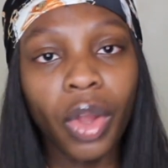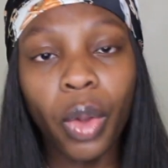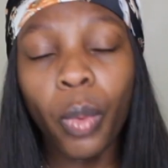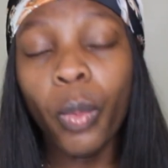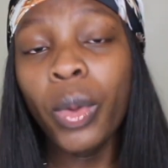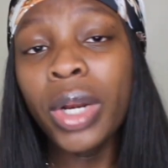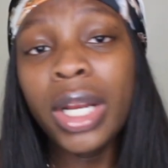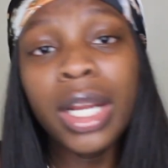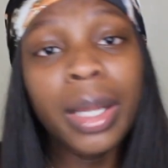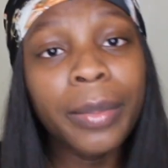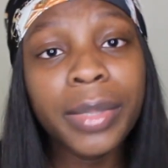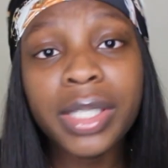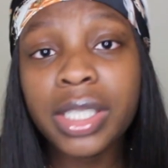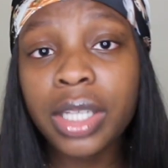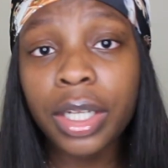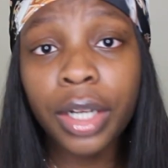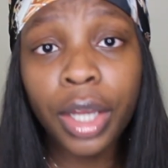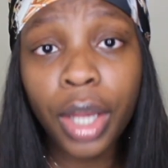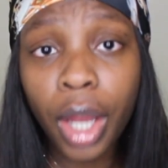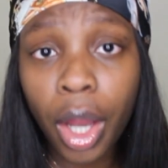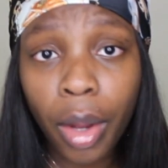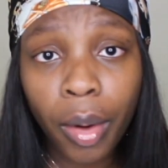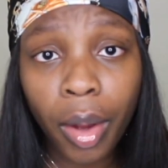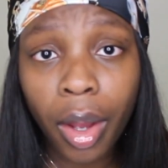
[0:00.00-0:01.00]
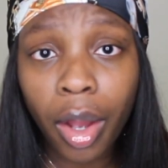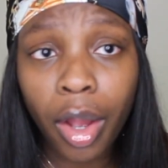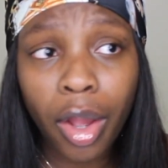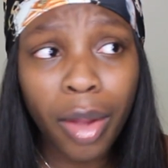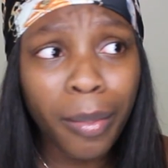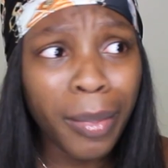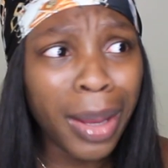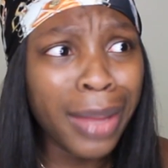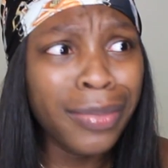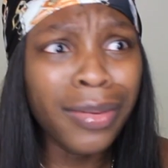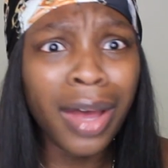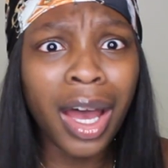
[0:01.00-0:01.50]
one of them is going to go
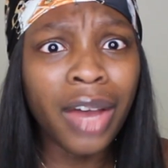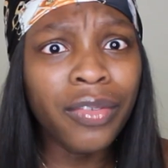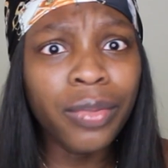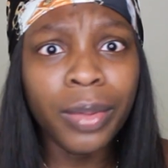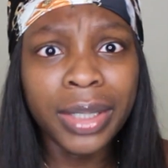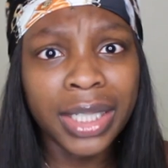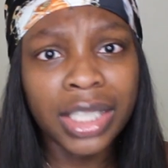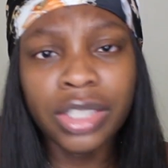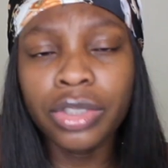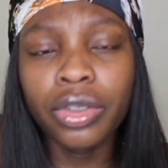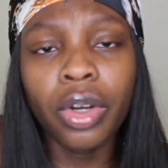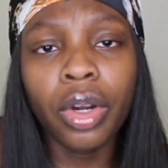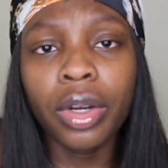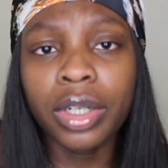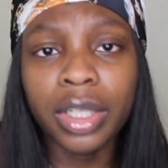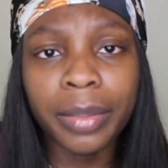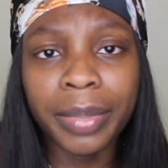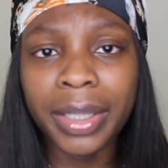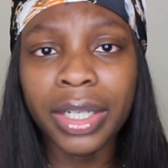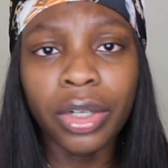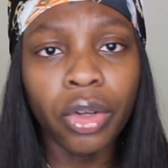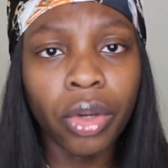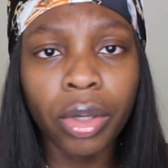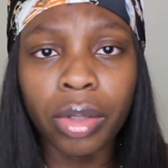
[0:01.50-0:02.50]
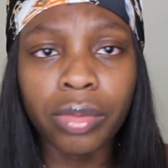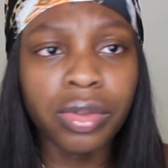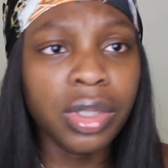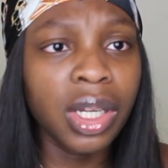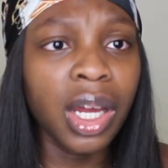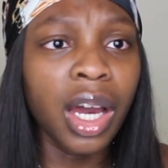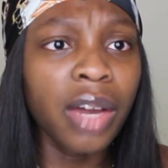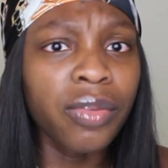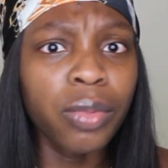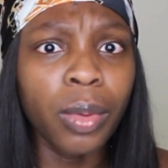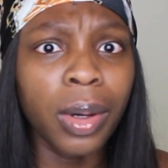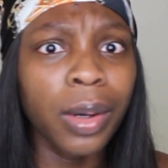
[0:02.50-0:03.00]
home and the other one is not going to be loyal to
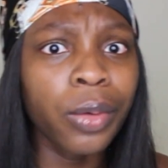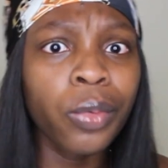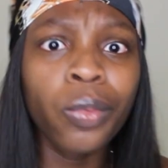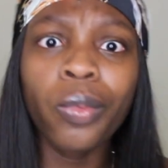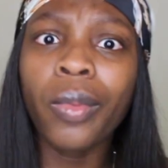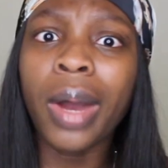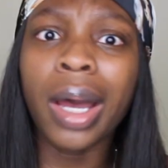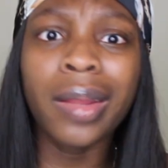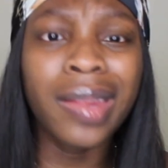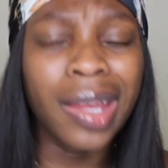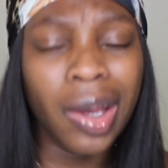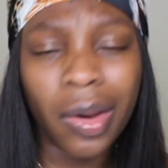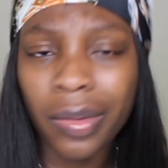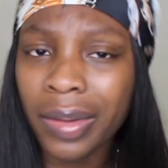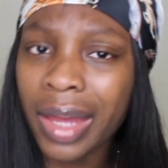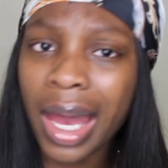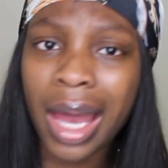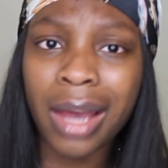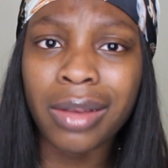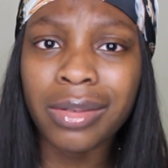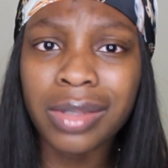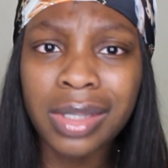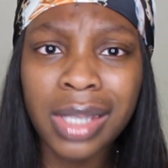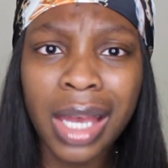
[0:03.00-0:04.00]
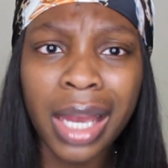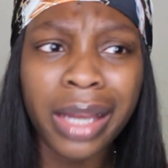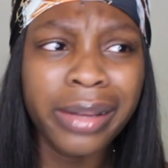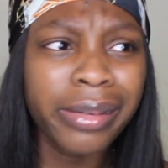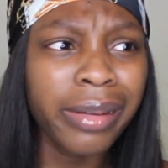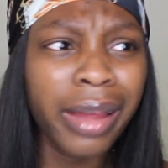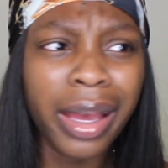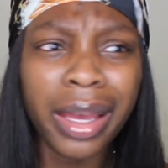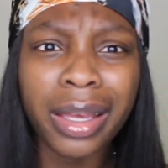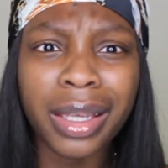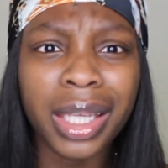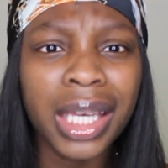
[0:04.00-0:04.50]
the other one while they're on the
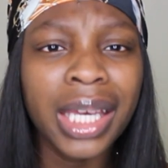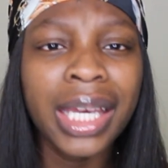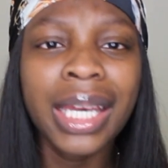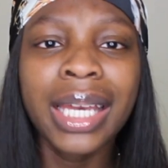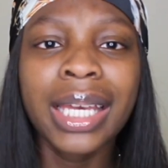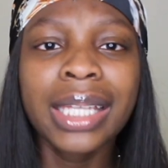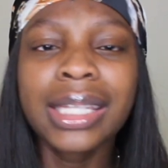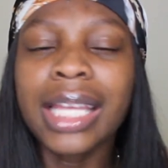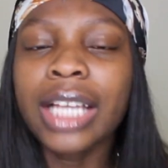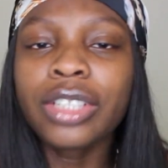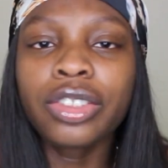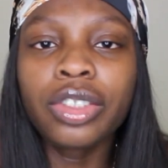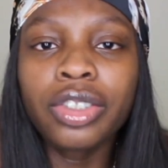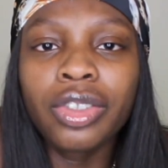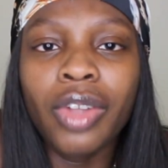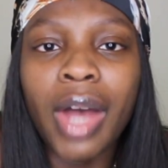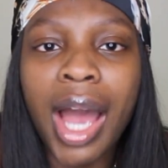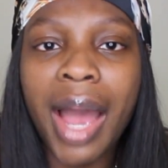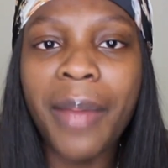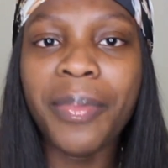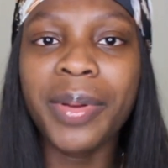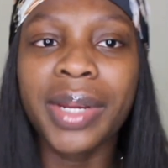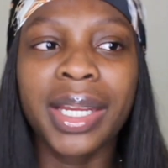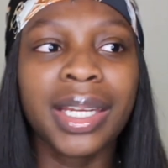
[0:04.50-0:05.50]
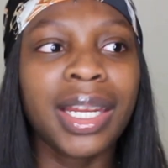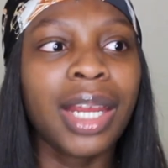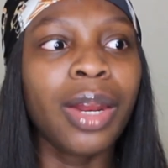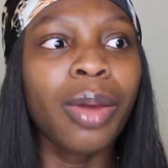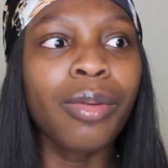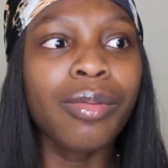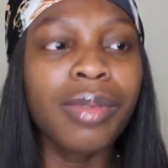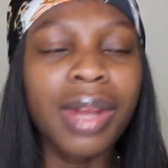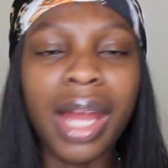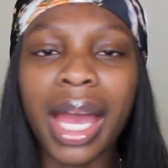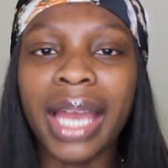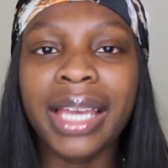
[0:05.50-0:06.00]
outside. Like, that's just not happening. They
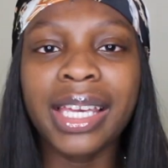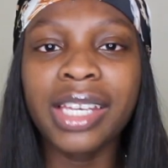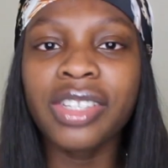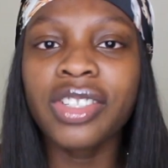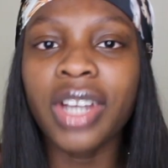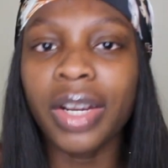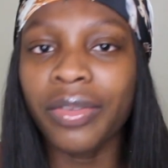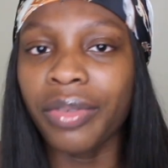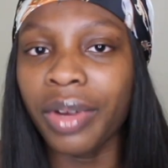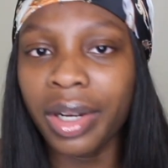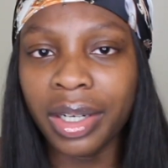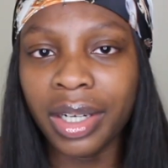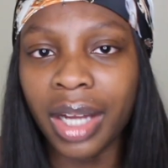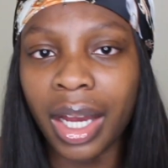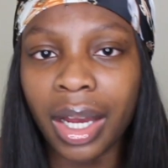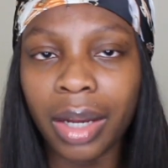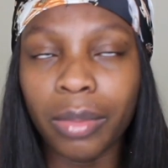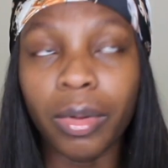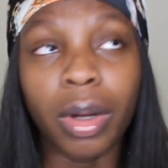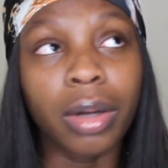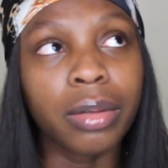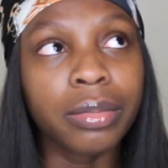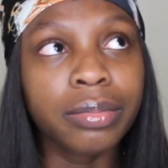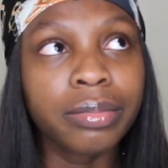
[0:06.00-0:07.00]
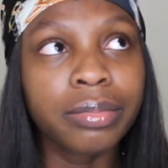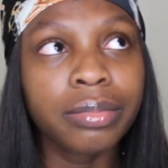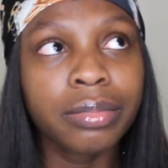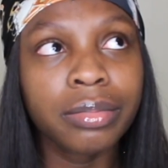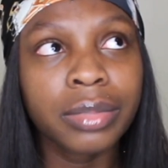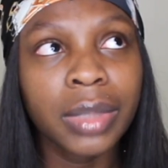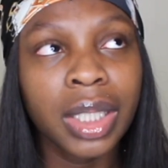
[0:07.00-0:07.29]
don't like each other enough. Well,